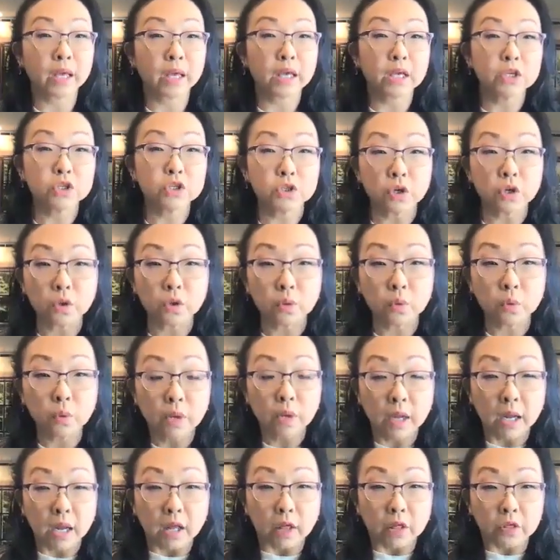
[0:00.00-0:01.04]
So
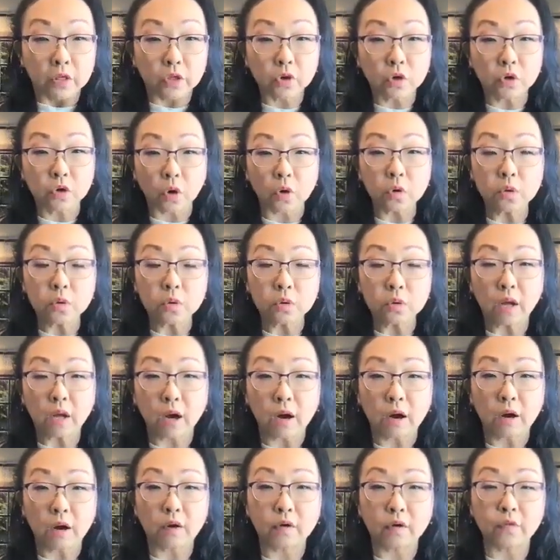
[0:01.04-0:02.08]
the goal
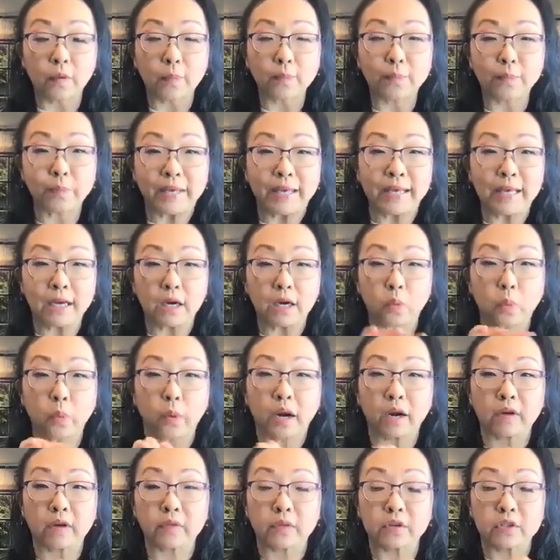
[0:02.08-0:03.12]
of being
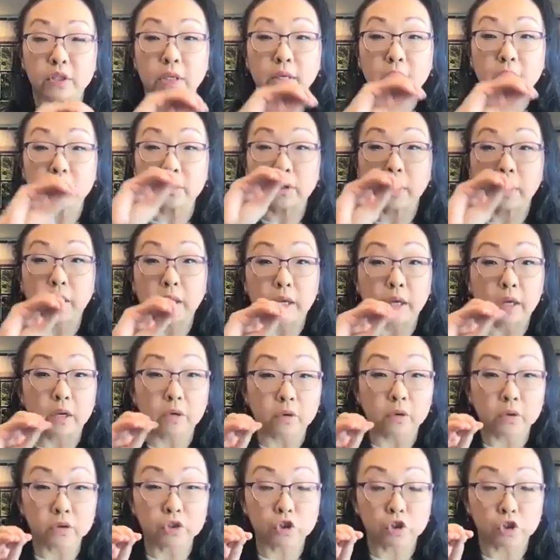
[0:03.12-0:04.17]
aware of this
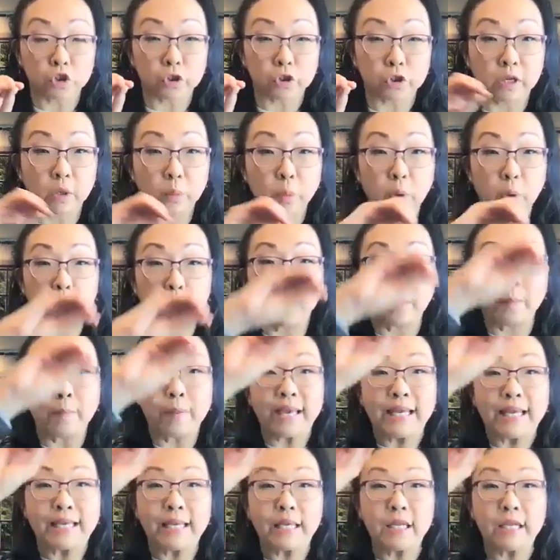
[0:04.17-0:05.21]
hero's journey, where we're
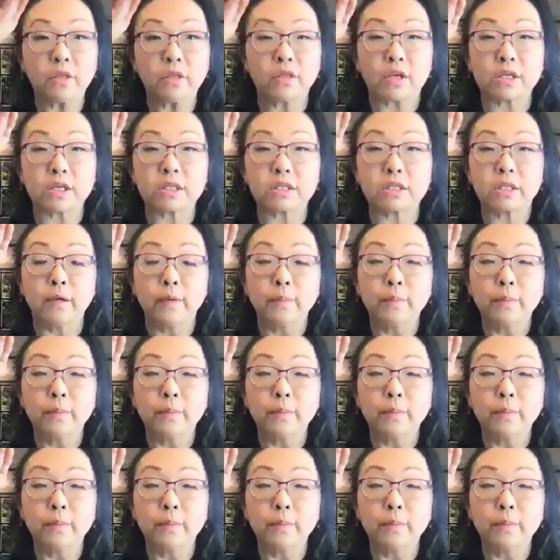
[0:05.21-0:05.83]
making this,